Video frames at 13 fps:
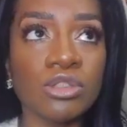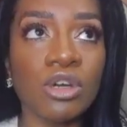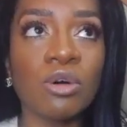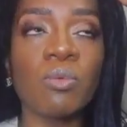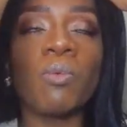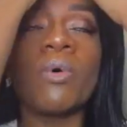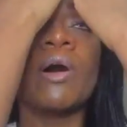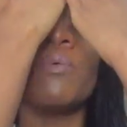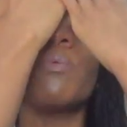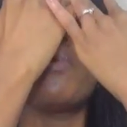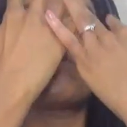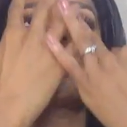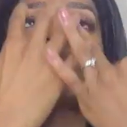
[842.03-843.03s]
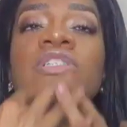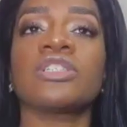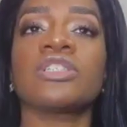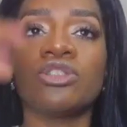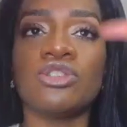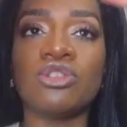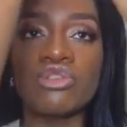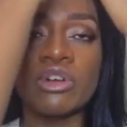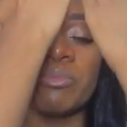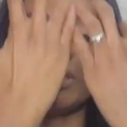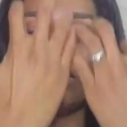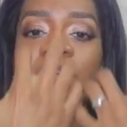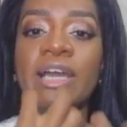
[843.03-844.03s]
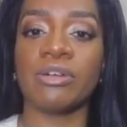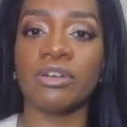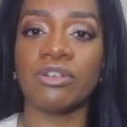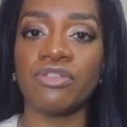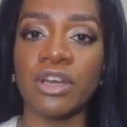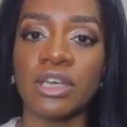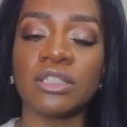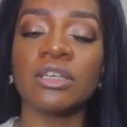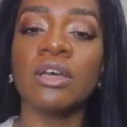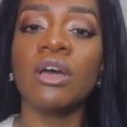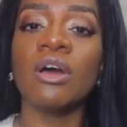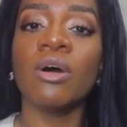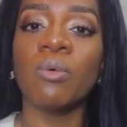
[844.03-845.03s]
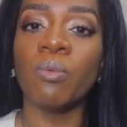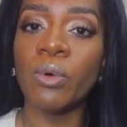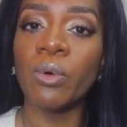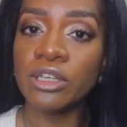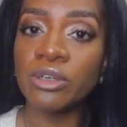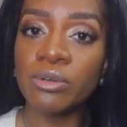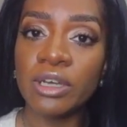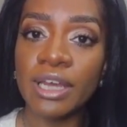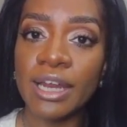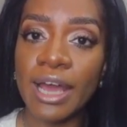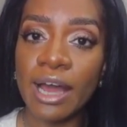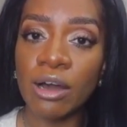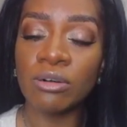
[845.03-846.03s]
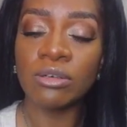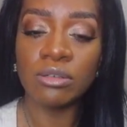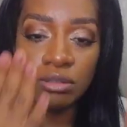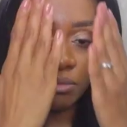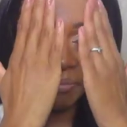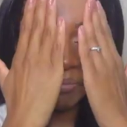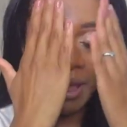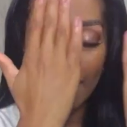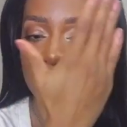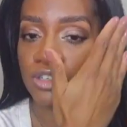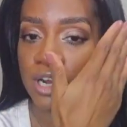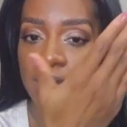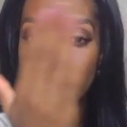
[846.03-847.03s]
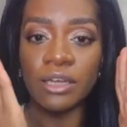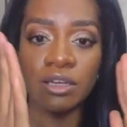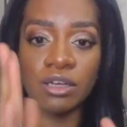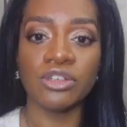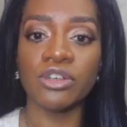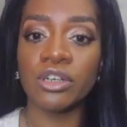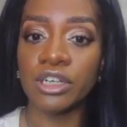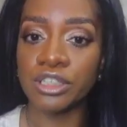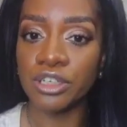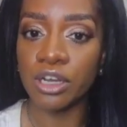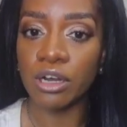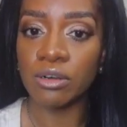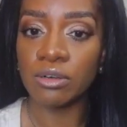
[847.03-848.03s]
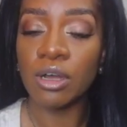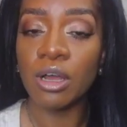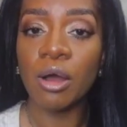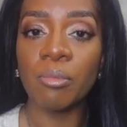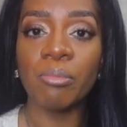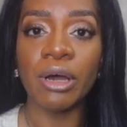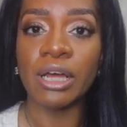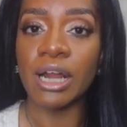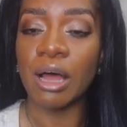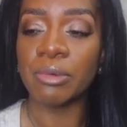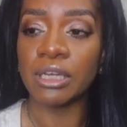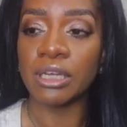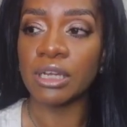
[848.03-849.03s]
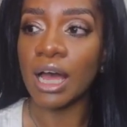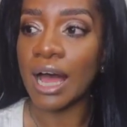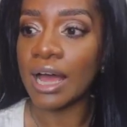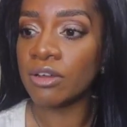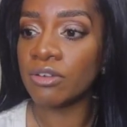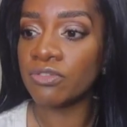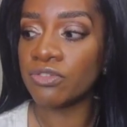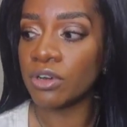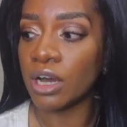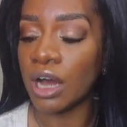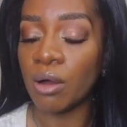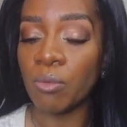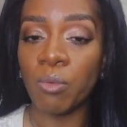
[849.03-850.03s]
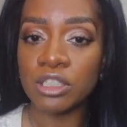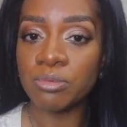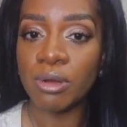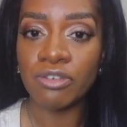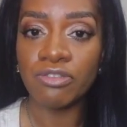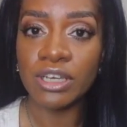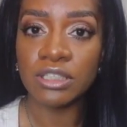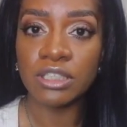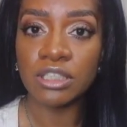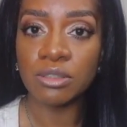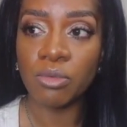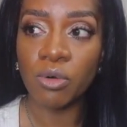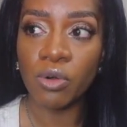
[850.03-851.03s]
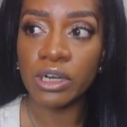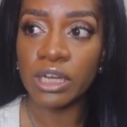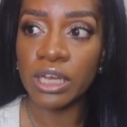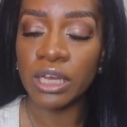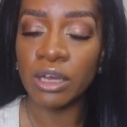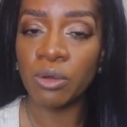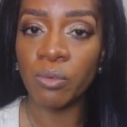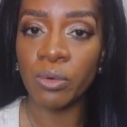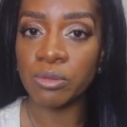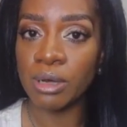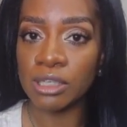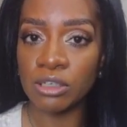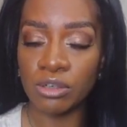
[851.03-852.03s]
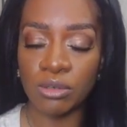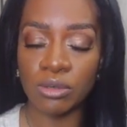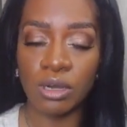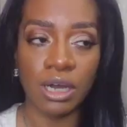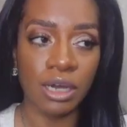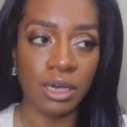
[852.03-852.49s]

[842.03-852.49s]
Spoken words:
don't want water just dripping down your face. When you get out, pat dry, you're good to go. But I mean, I washed my face this morning with my little